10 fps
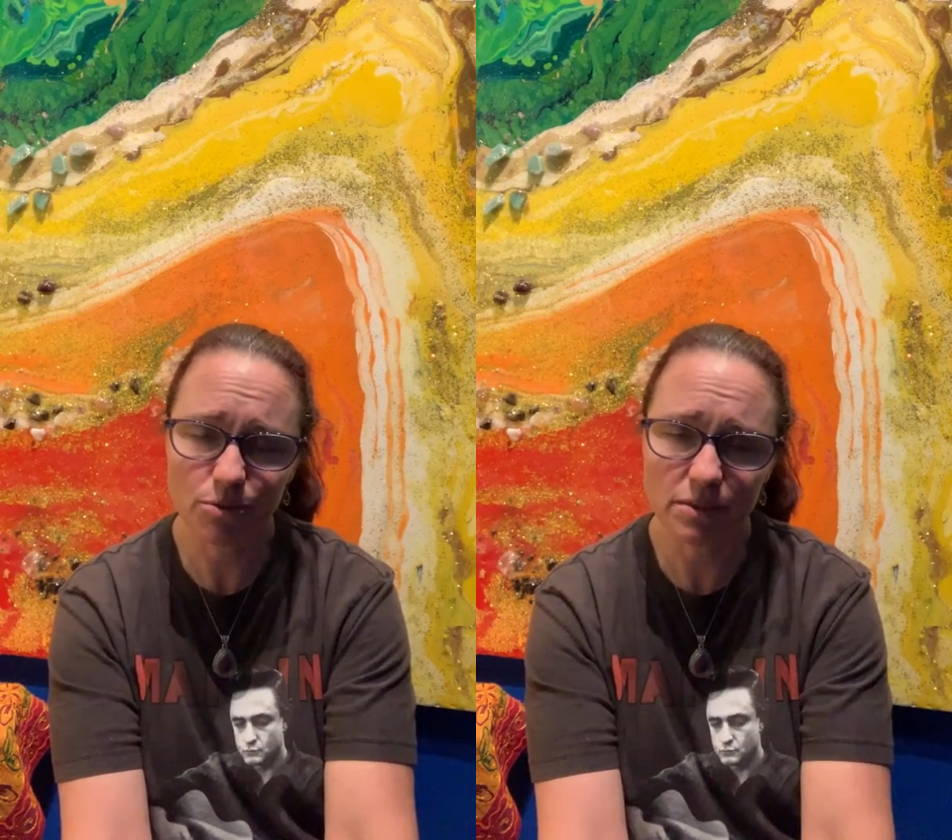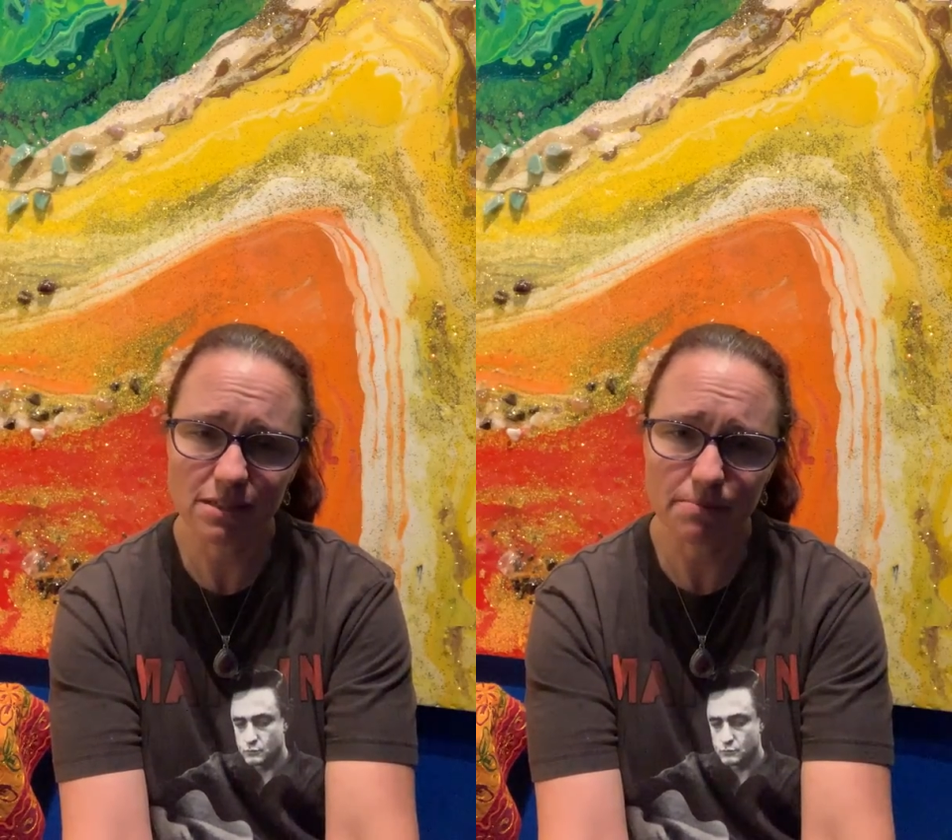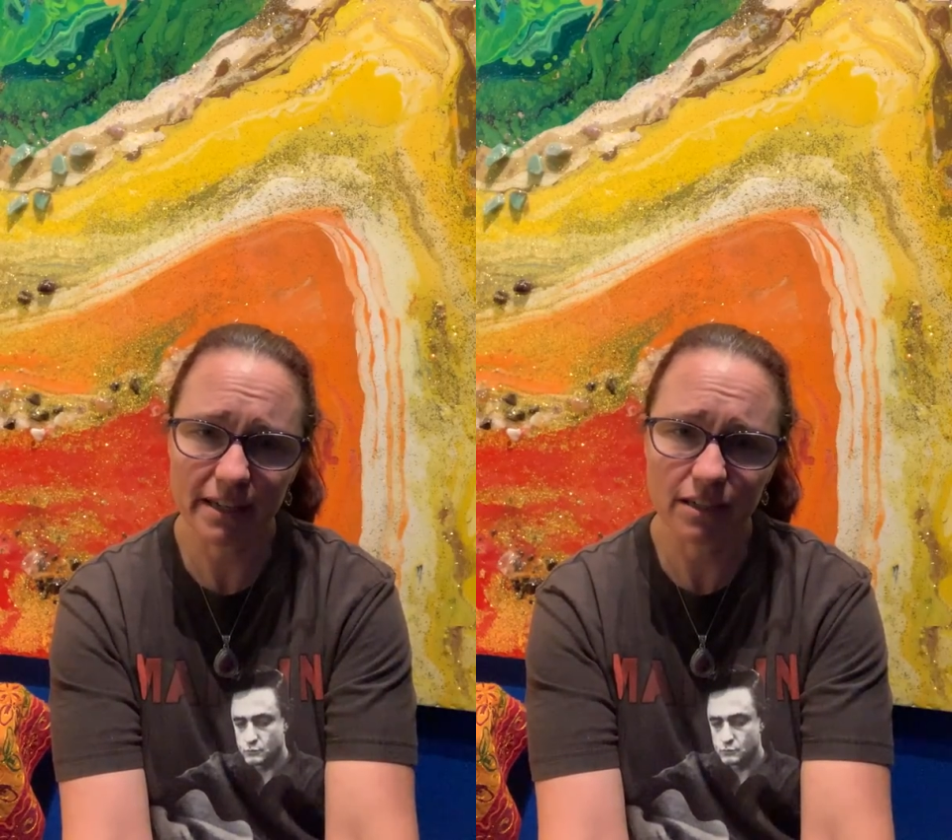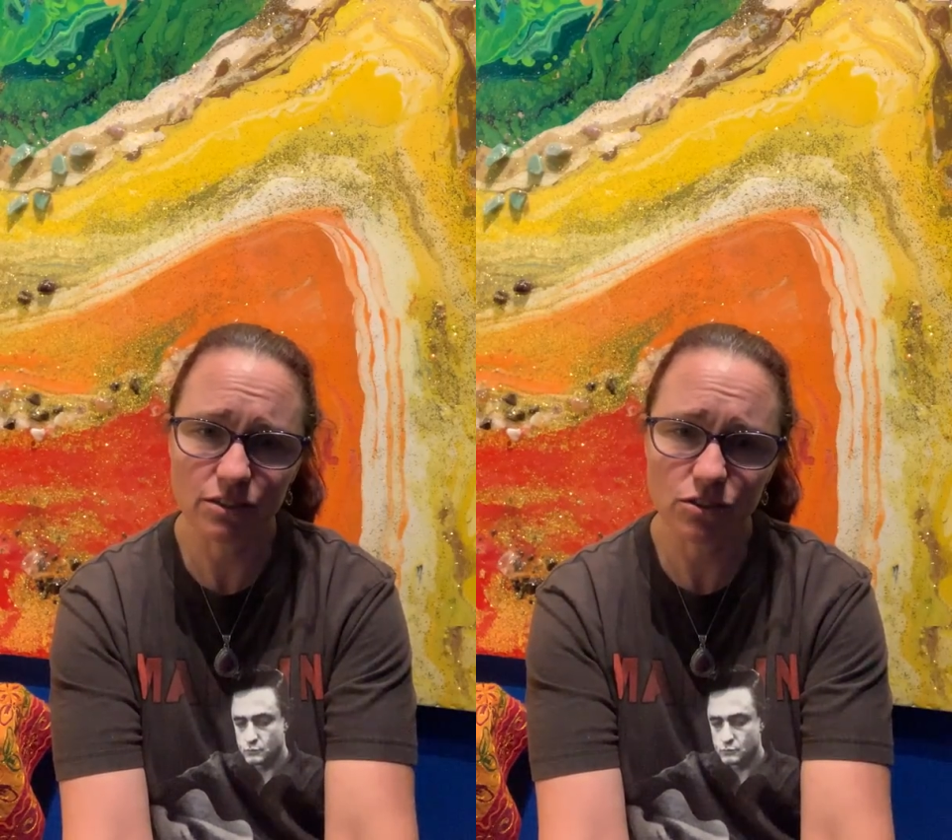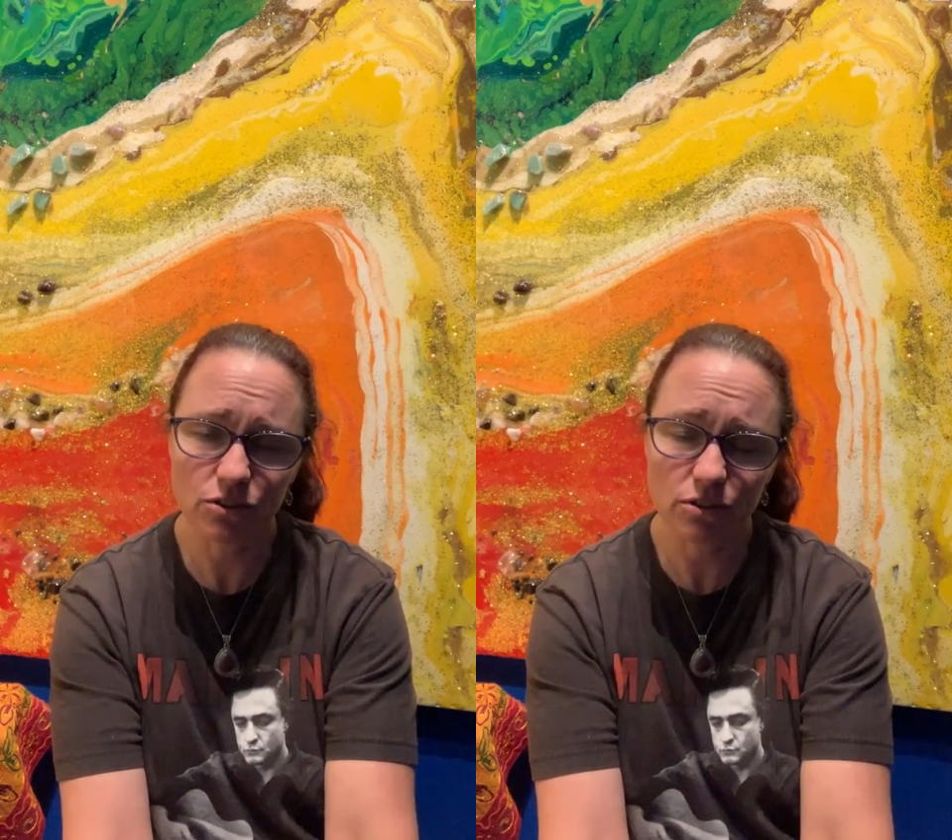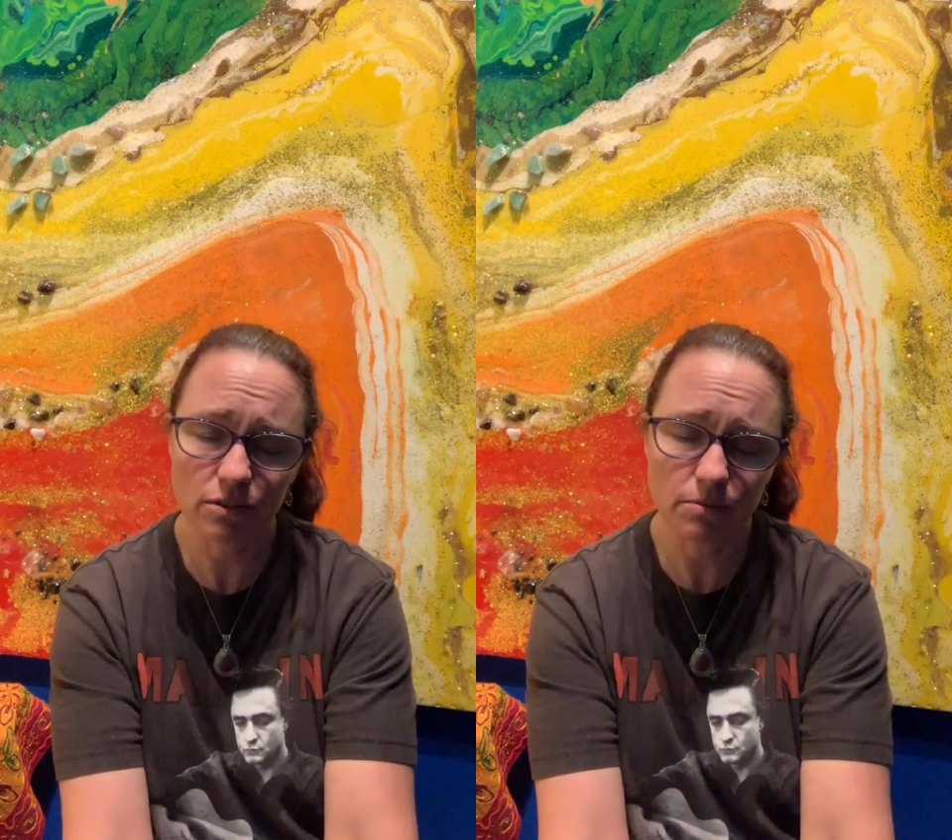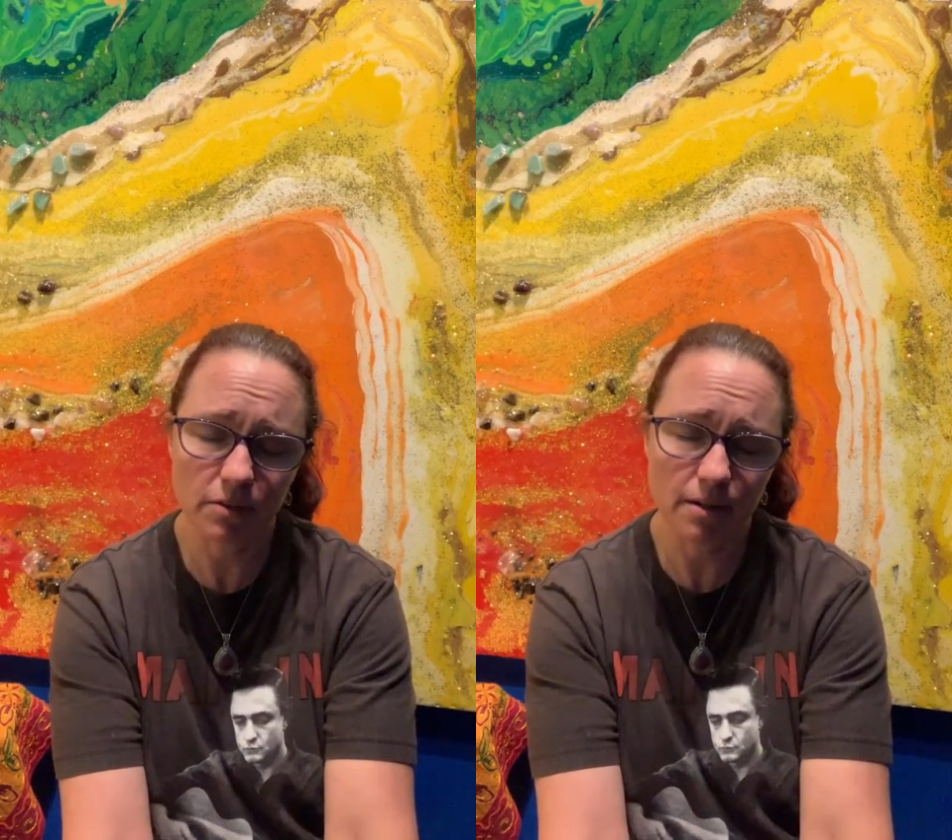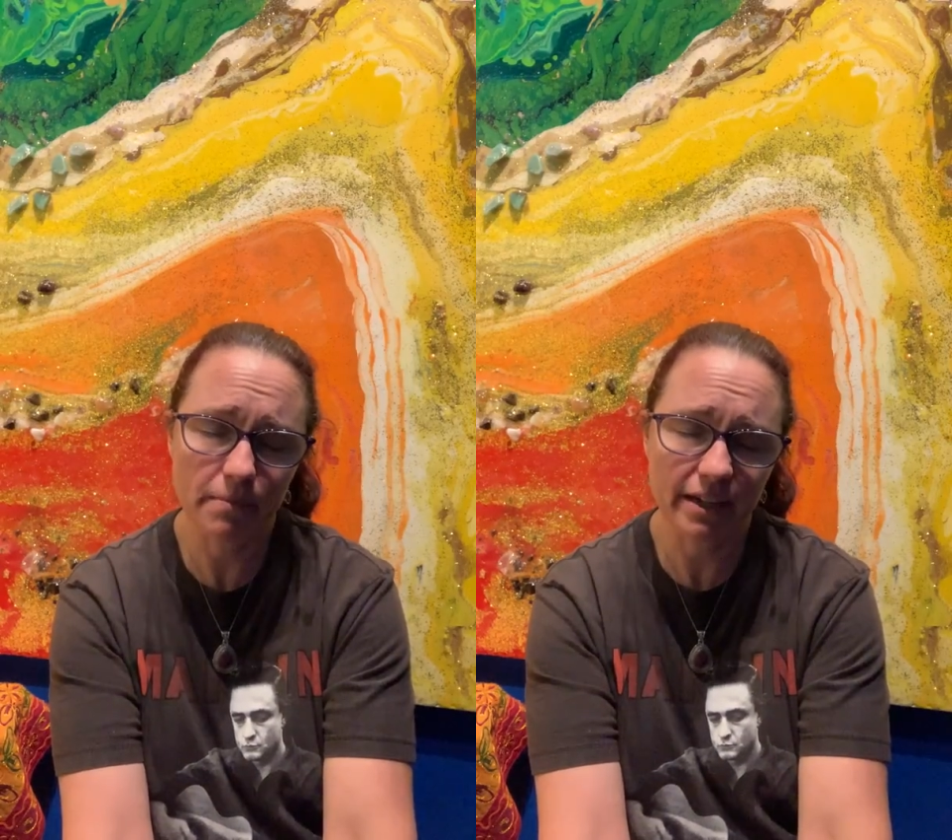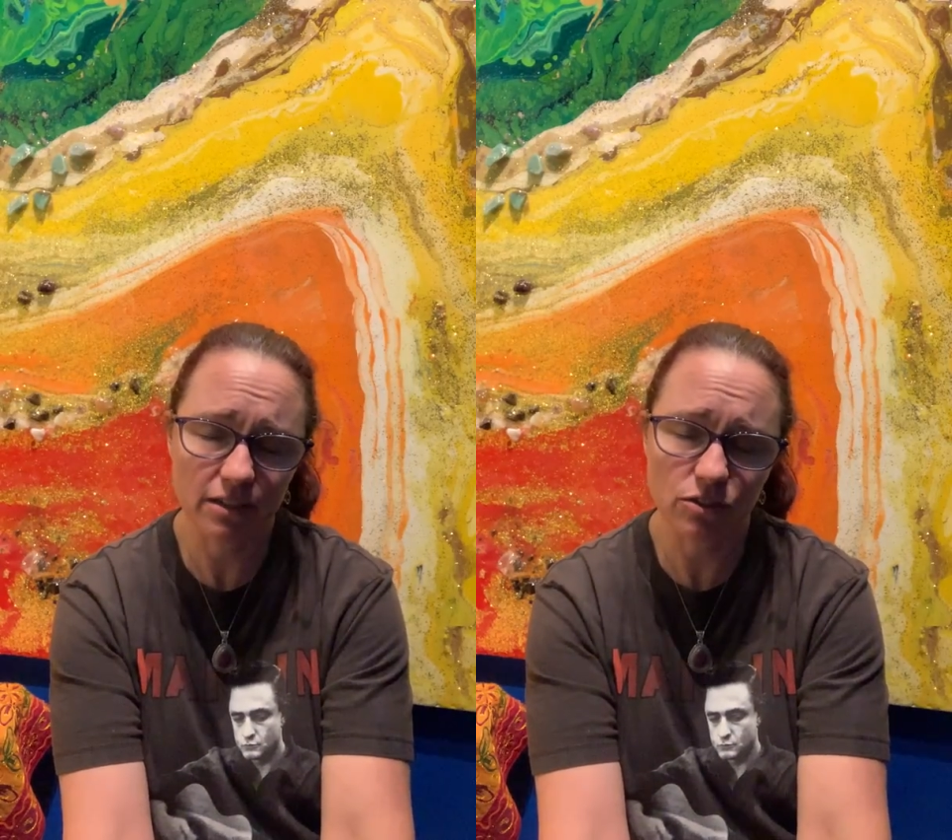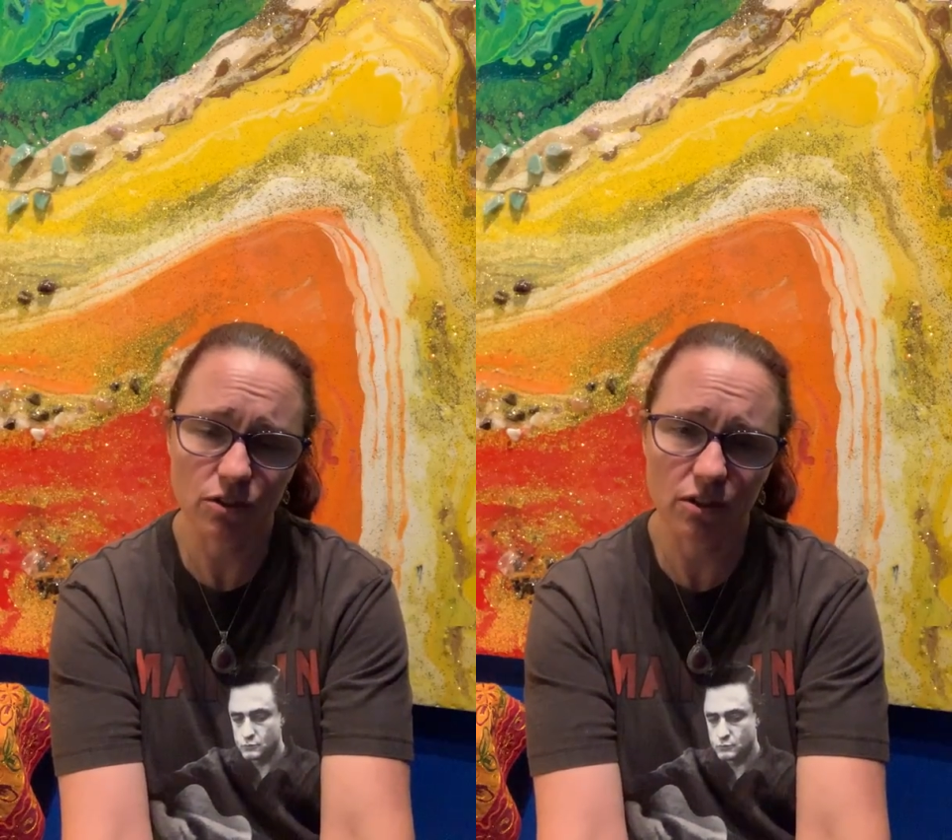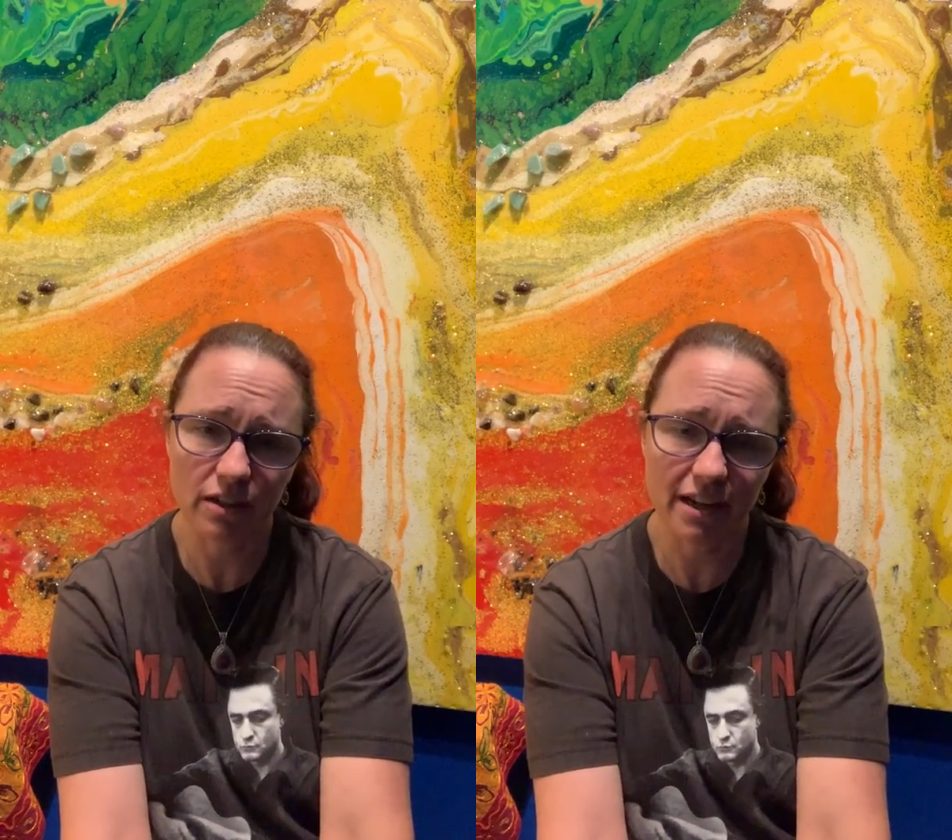what's in my control.